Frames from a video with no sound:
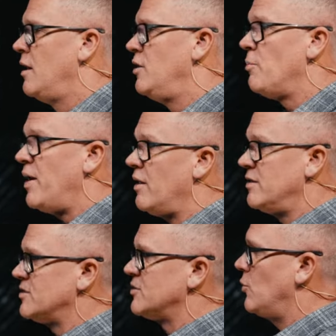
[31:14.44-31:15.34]
your
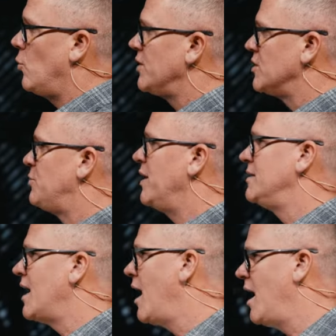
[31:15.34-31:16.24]
parents want to spend
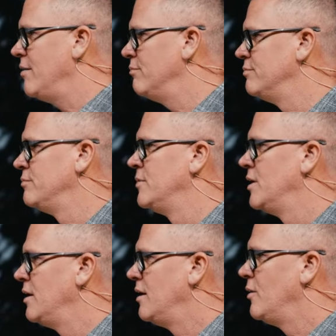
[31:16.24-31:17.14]
time
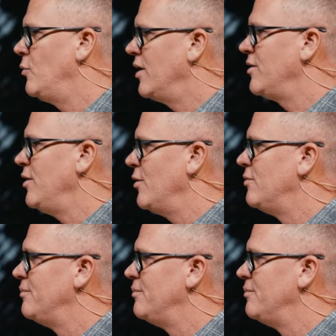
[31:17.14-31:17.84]
with you.